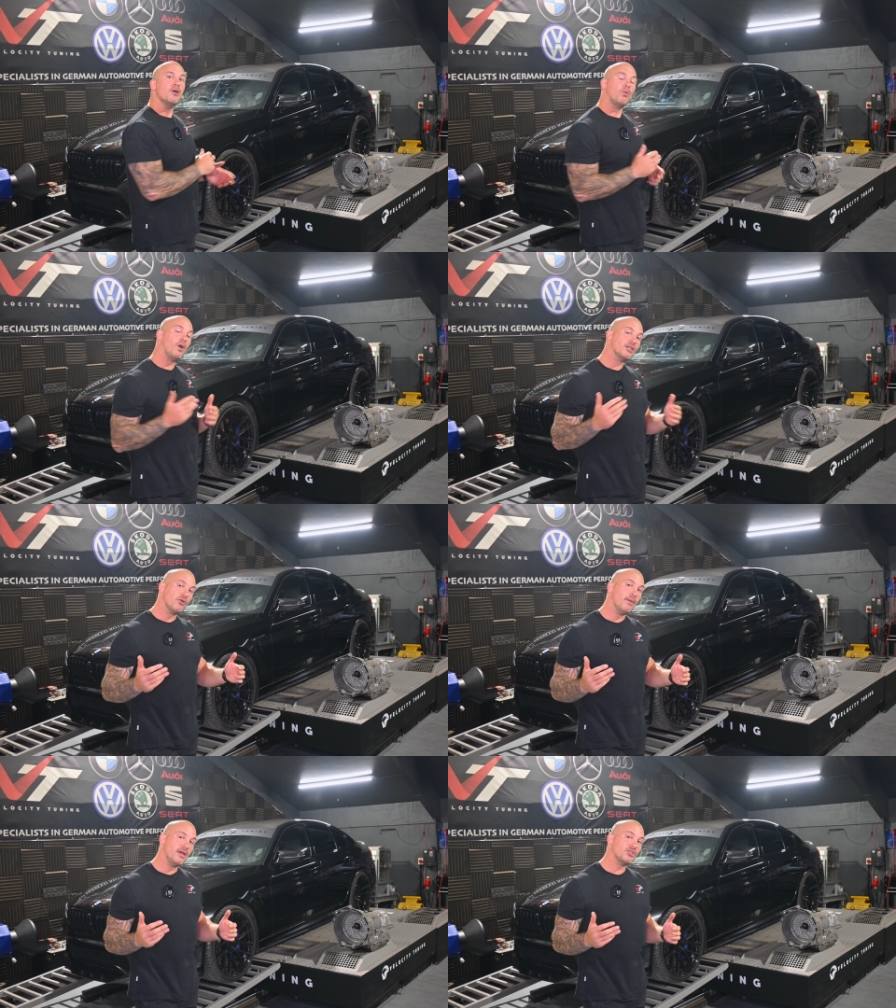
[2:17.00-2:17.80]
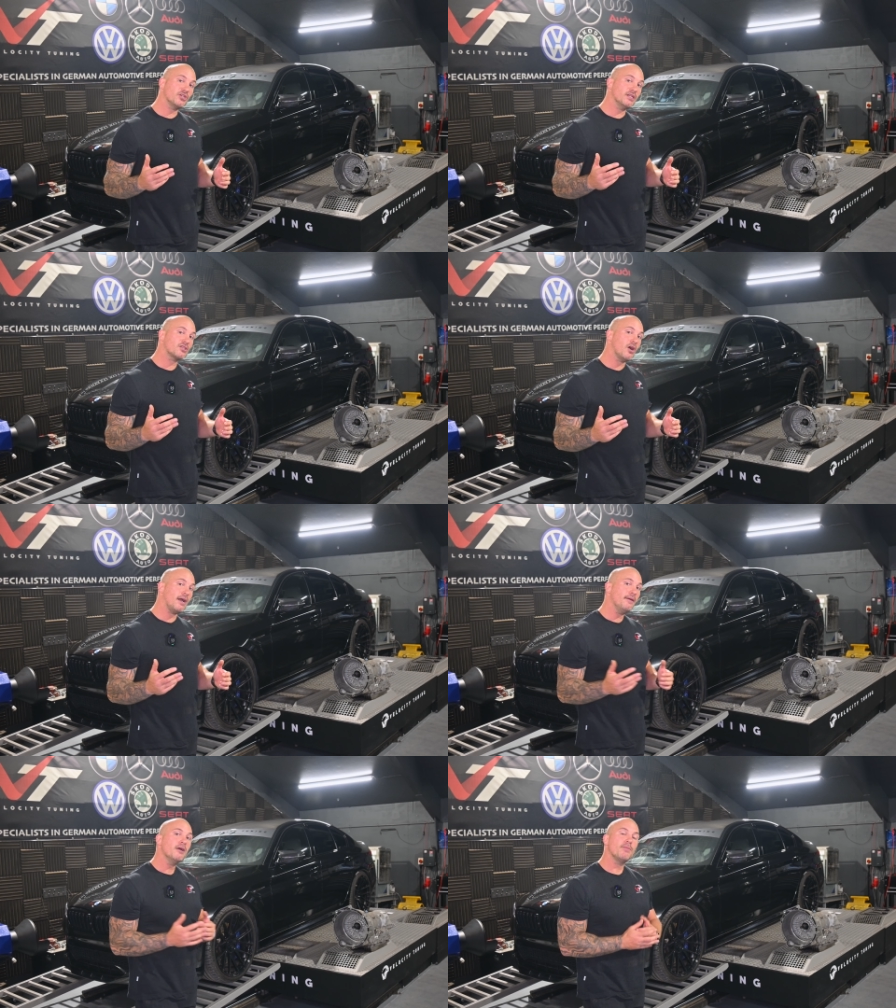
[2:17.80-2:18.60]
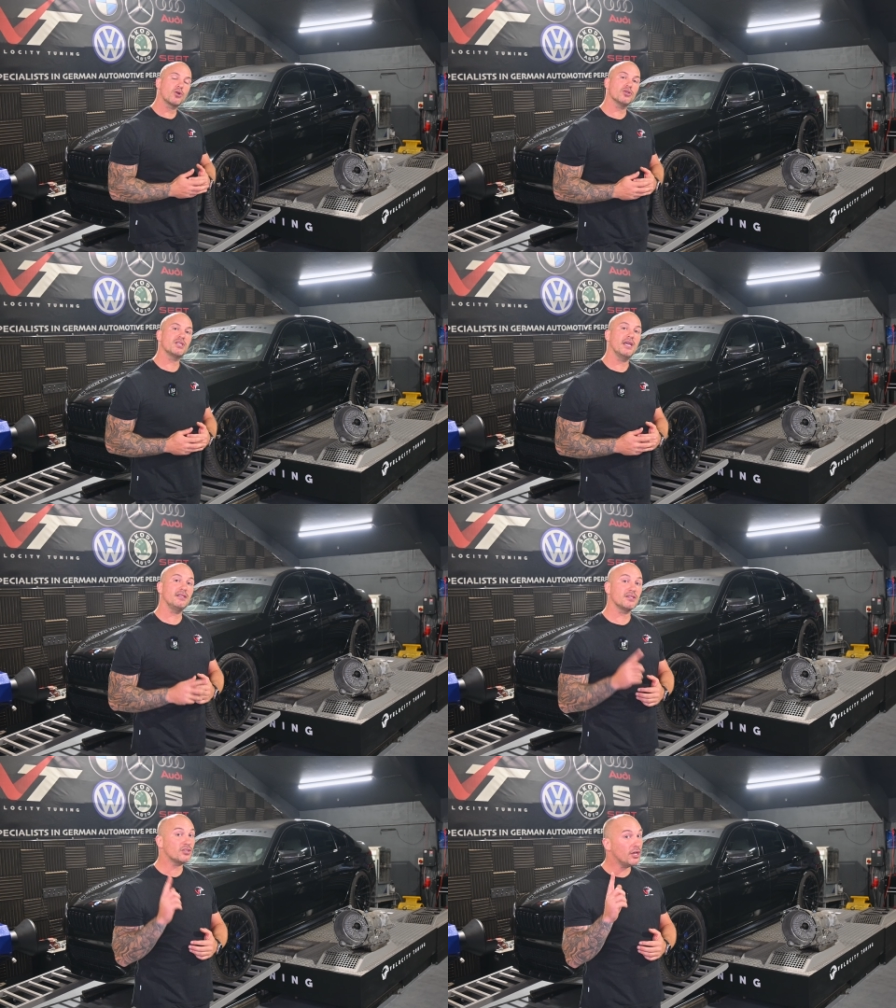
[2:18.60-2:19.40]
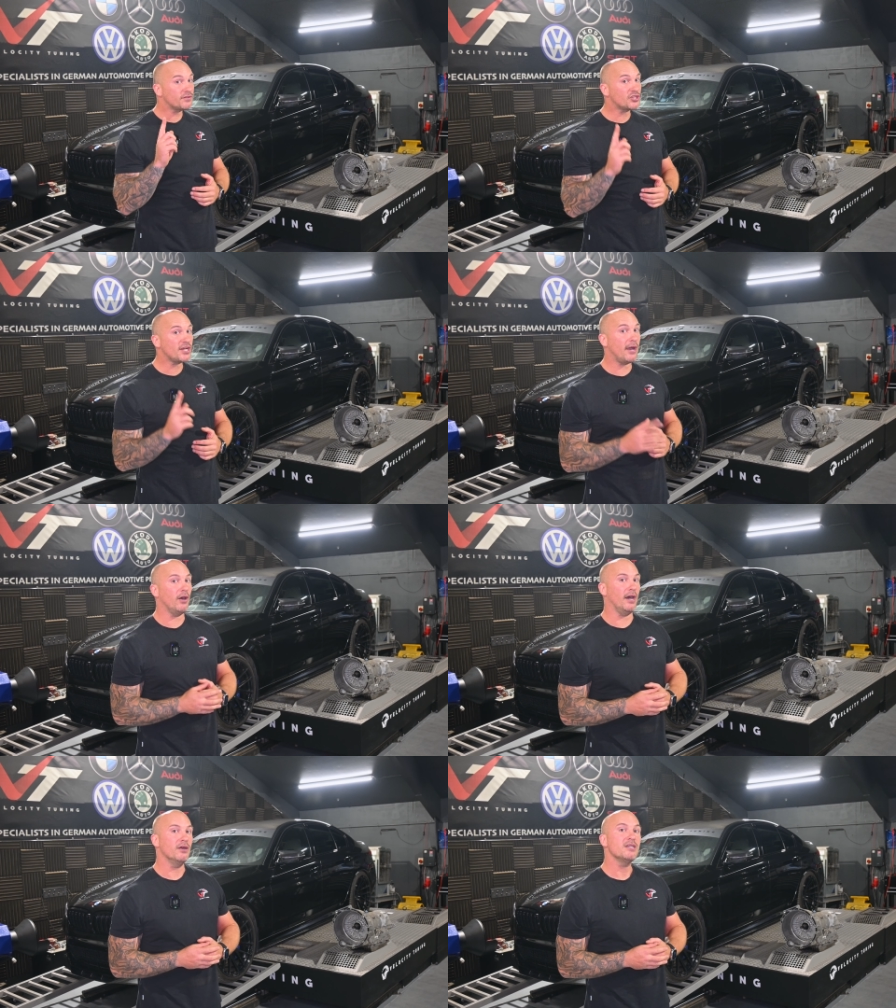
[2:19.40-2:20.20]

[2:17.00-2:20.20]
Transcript: Why do I mention this guy? Because he deserves a shout out.